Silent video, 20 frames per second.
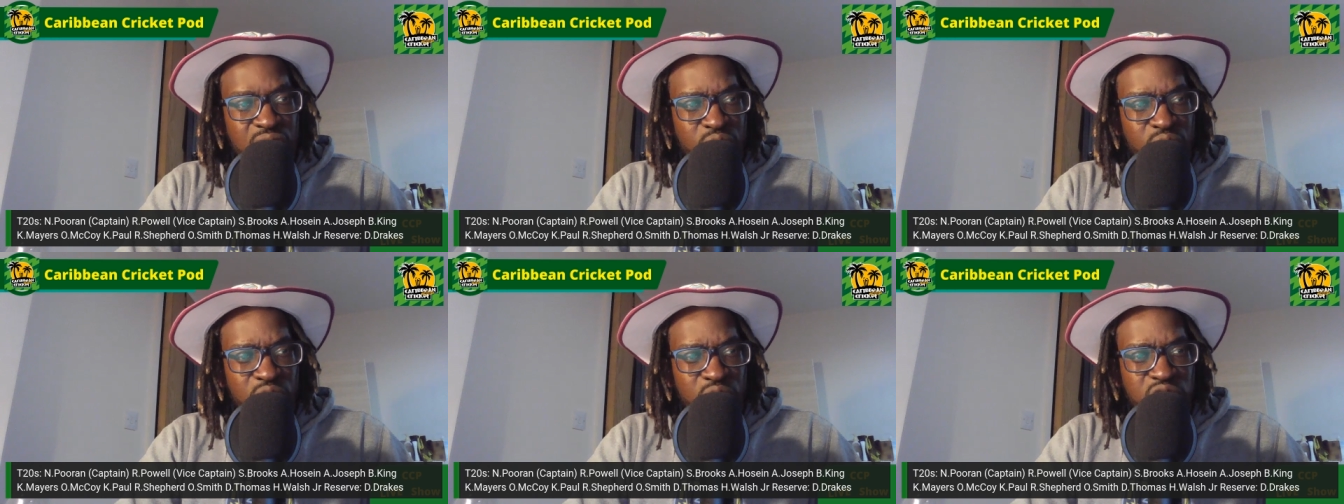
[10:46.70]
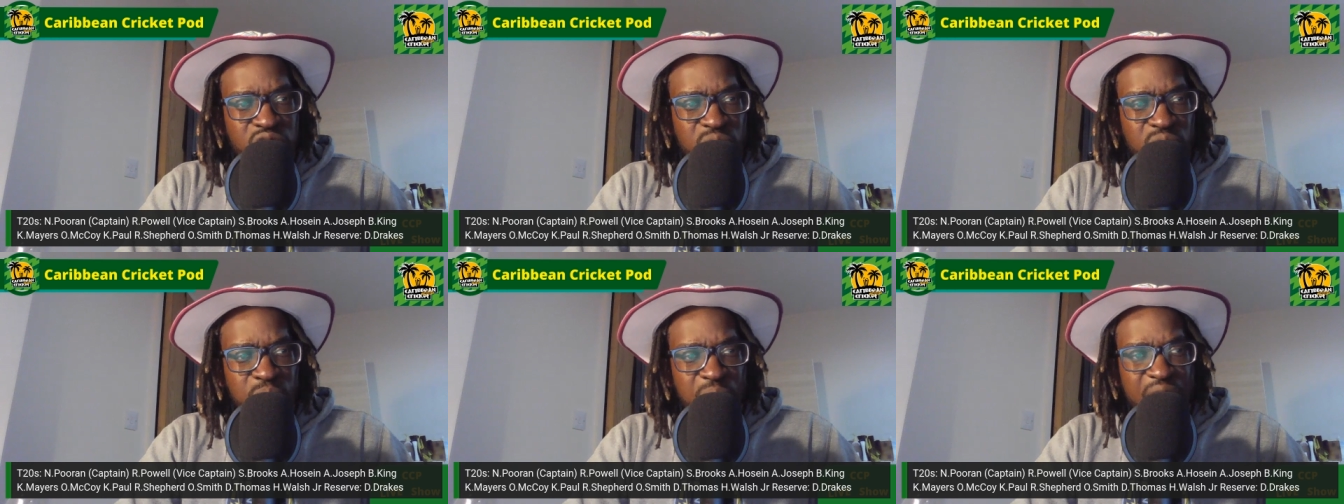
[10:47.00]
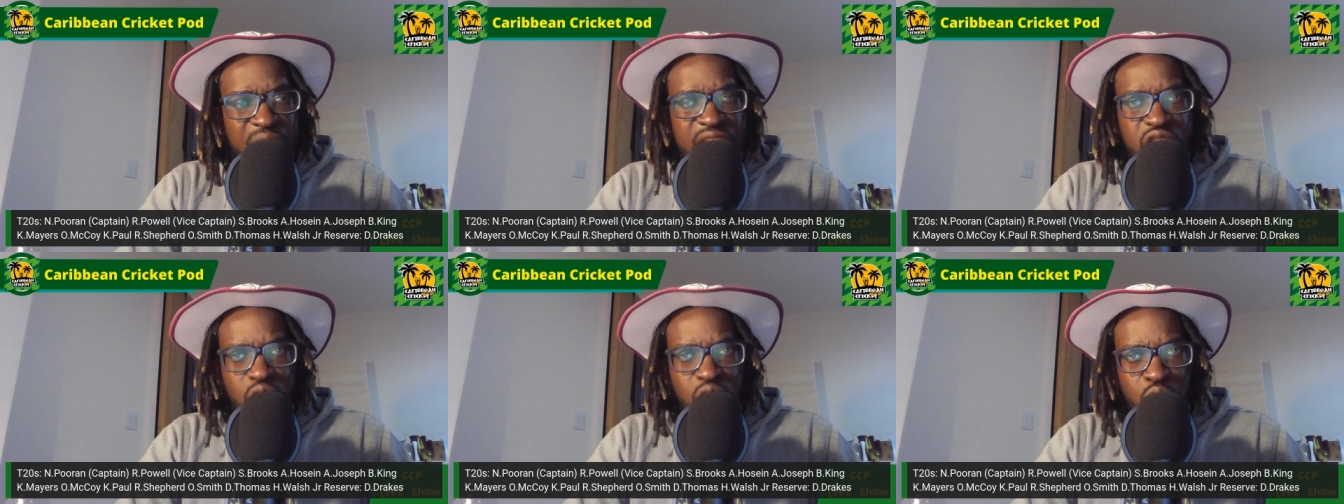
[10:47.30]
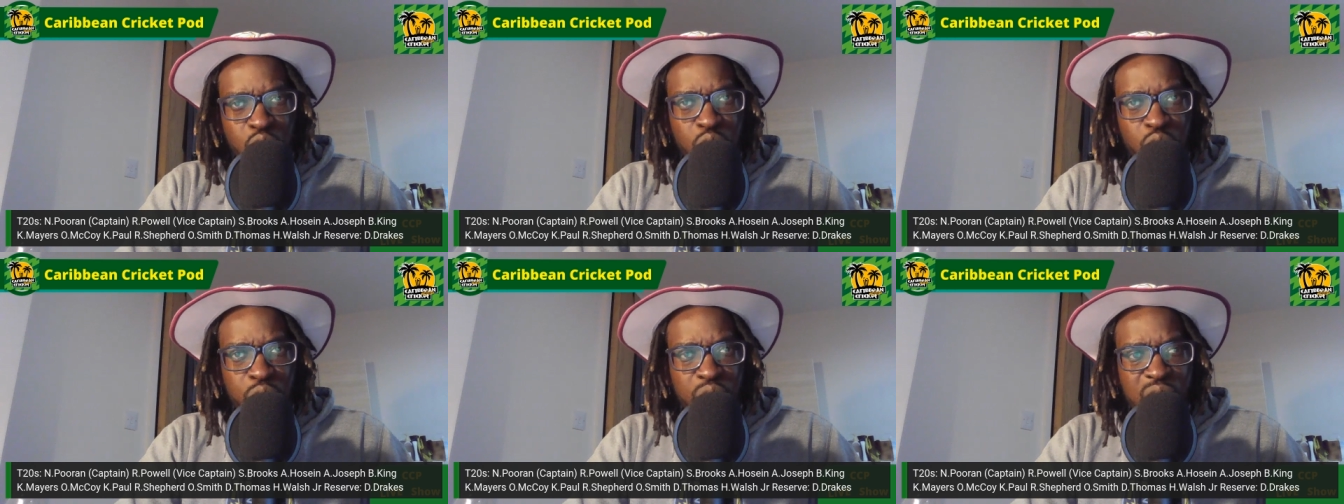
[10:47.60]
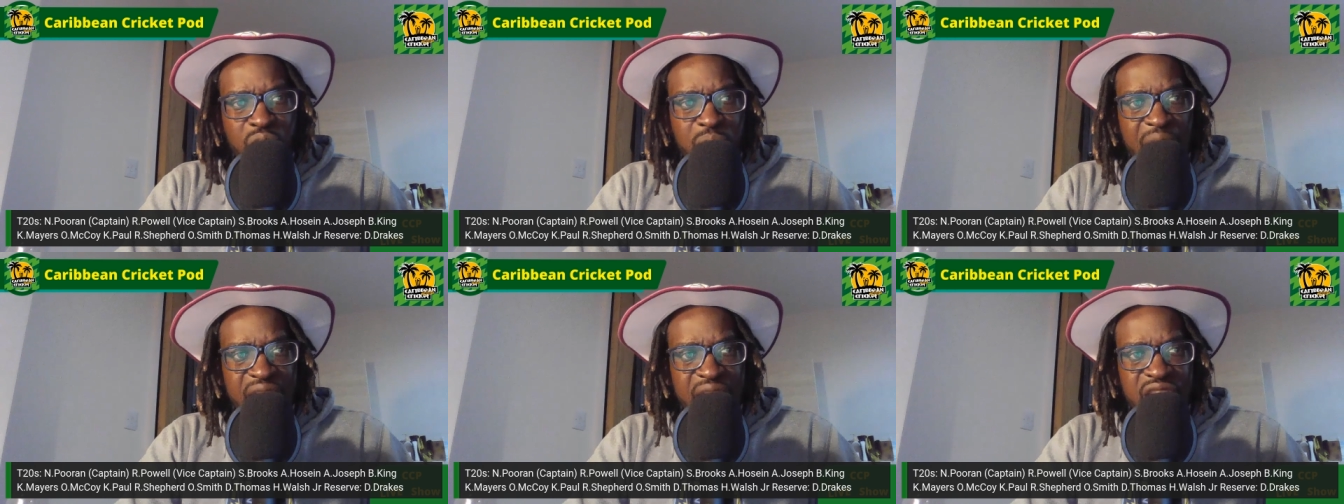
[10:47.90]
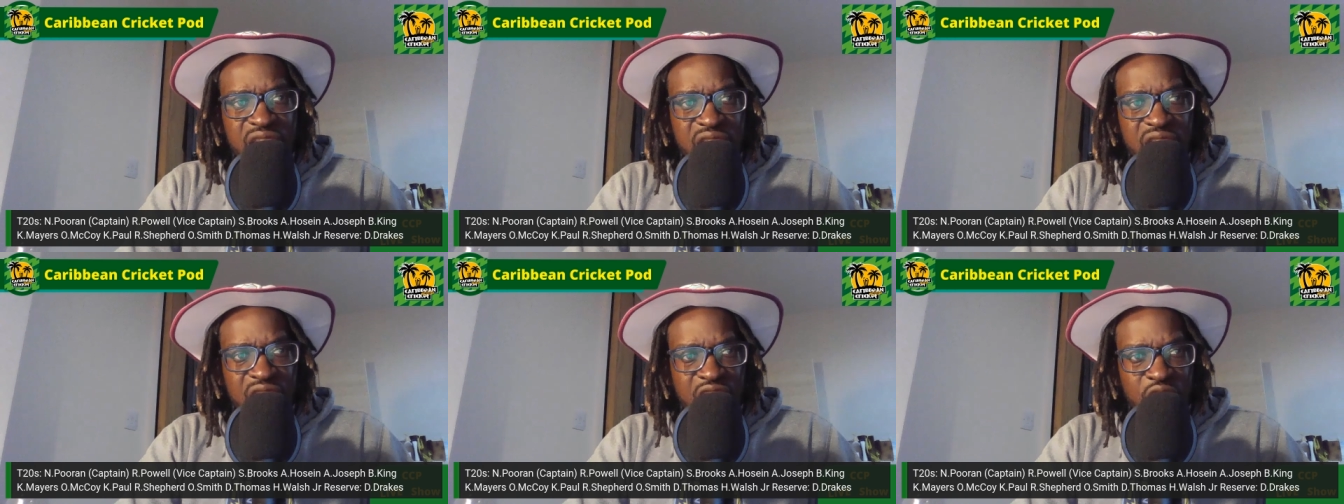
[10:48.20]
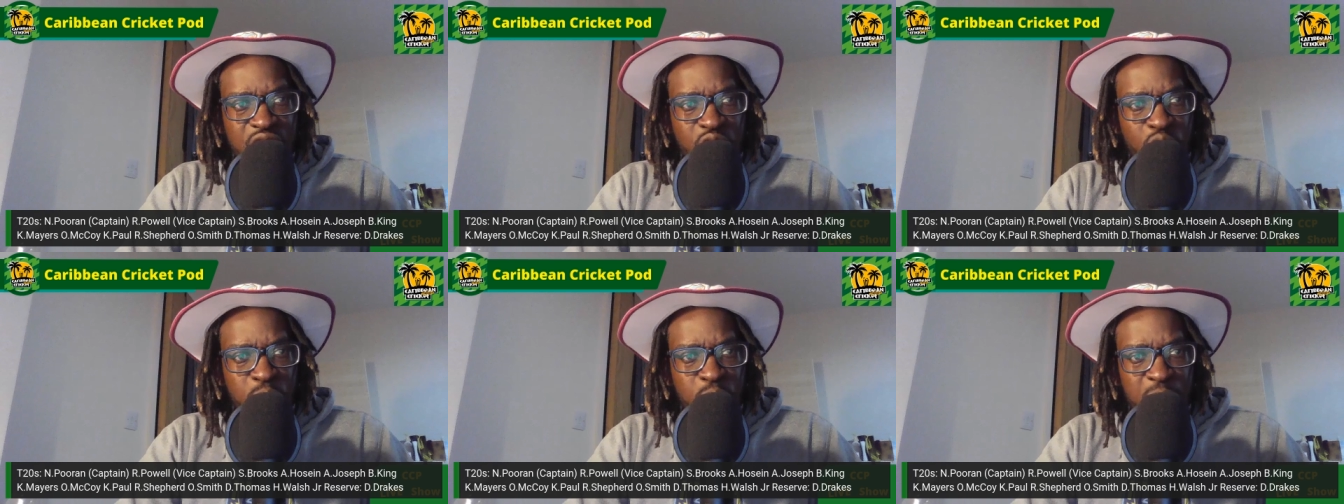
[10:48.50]
Roston played all three matches.
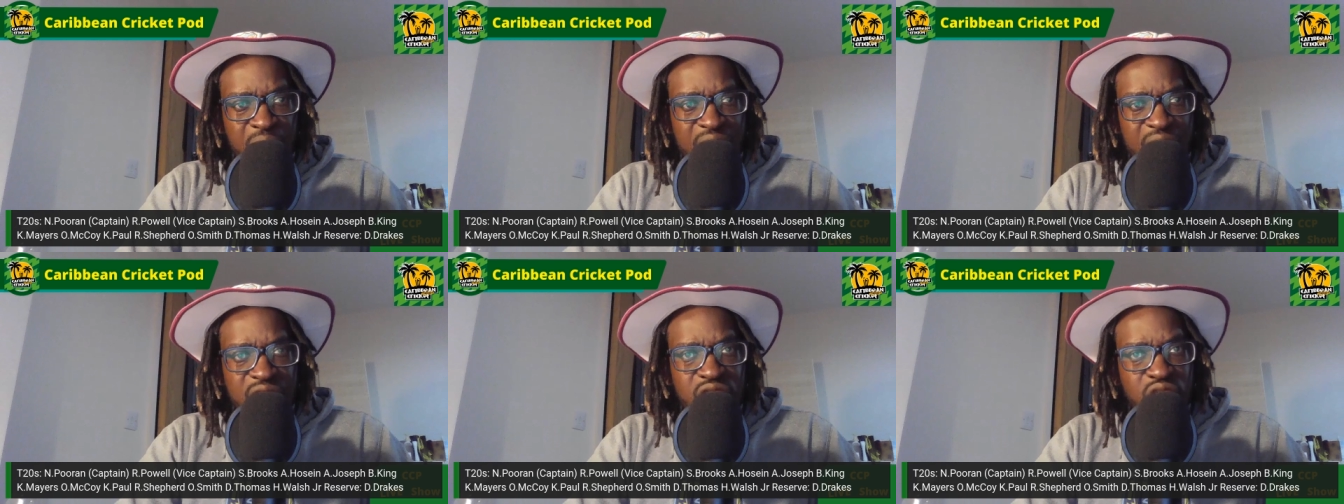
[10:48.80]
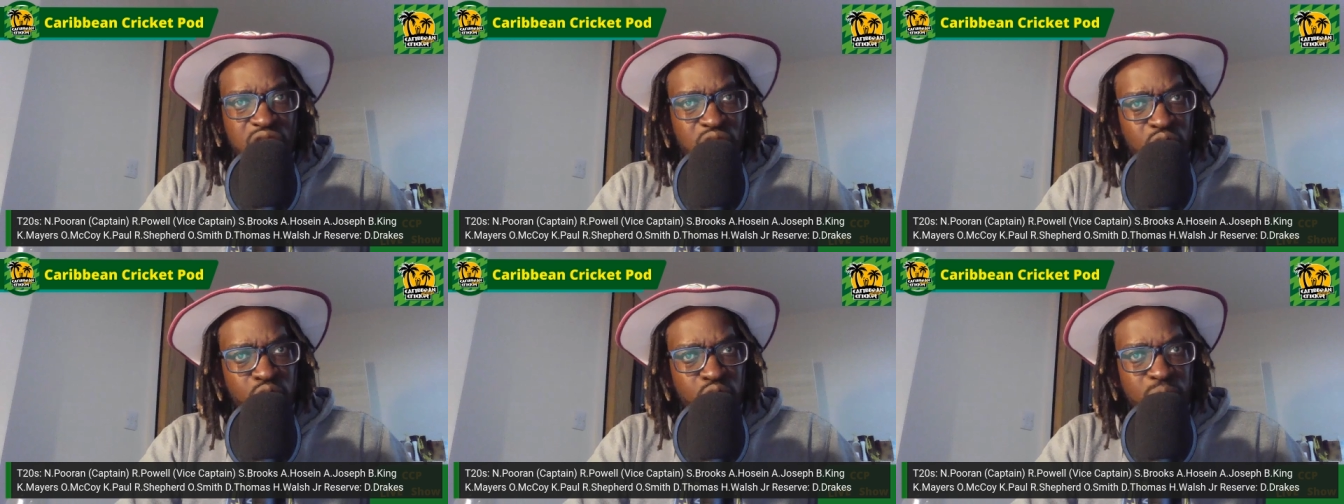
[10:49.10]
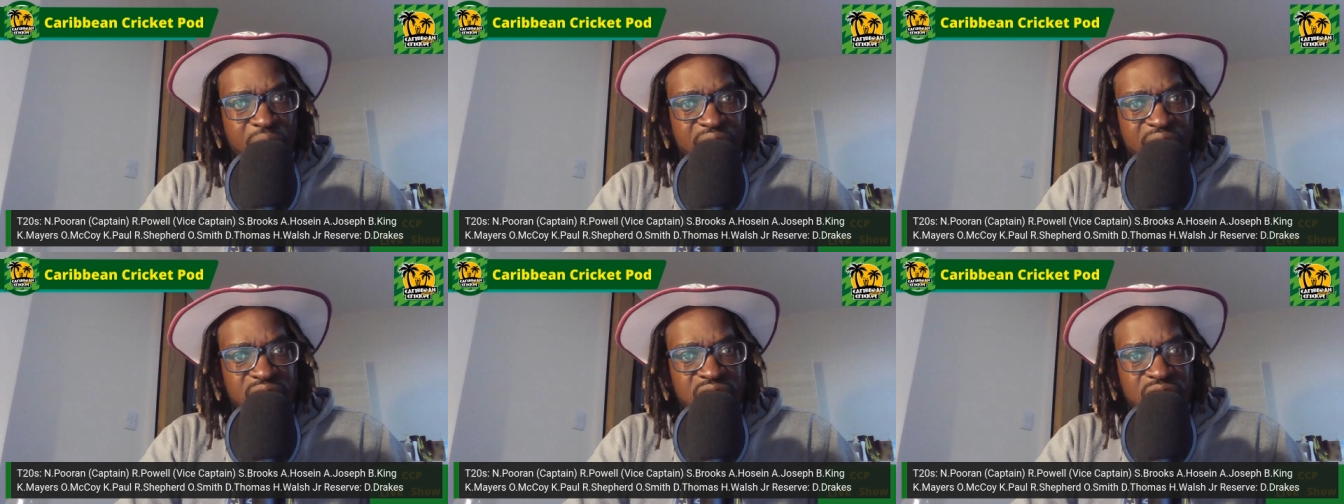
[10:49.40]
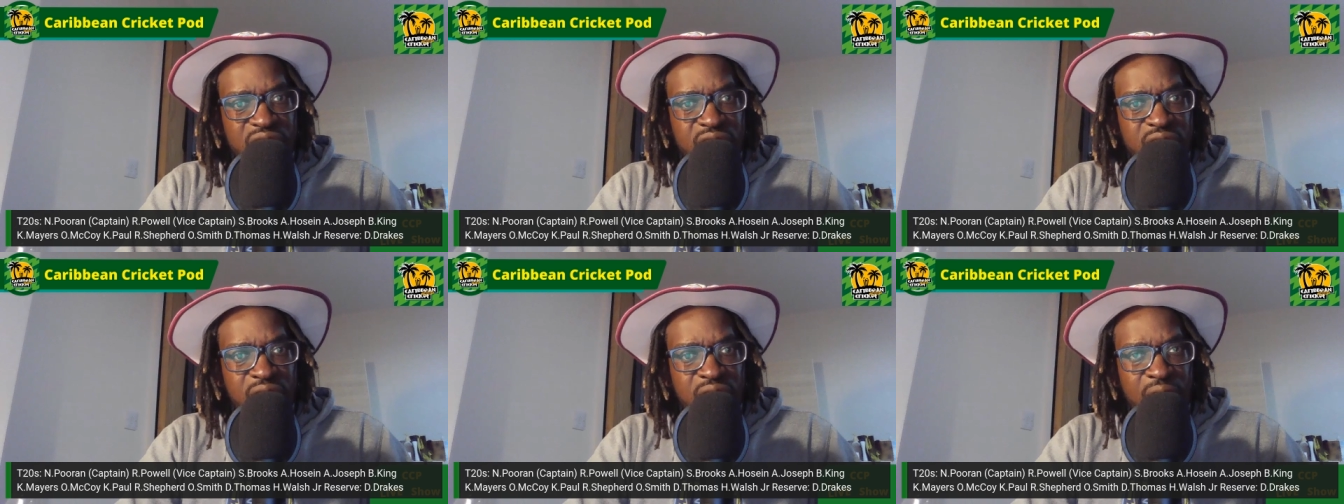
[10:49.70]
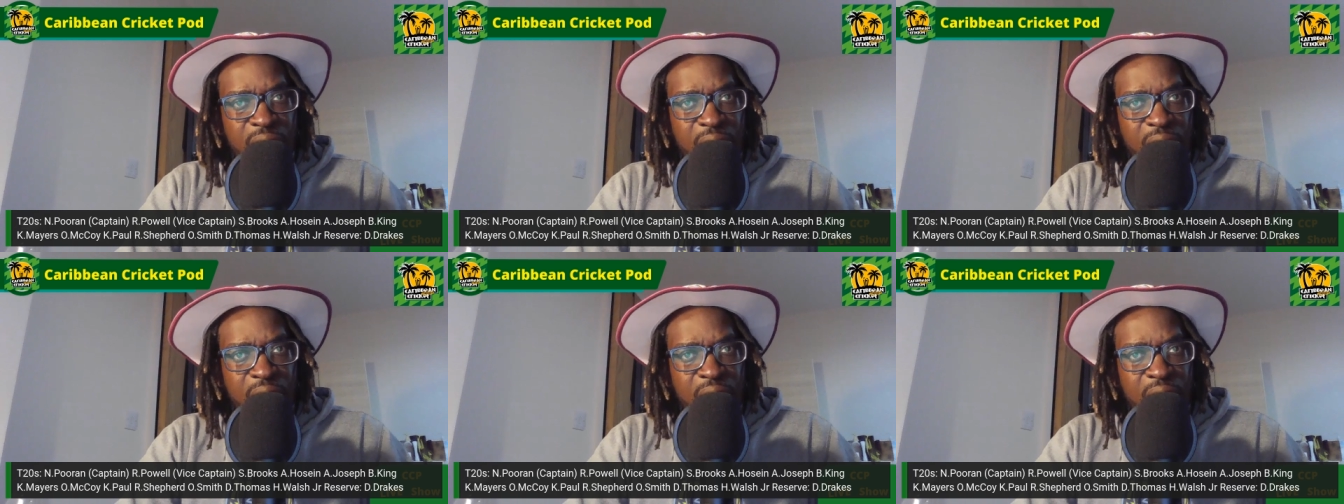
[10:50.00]
Akeal played two matches.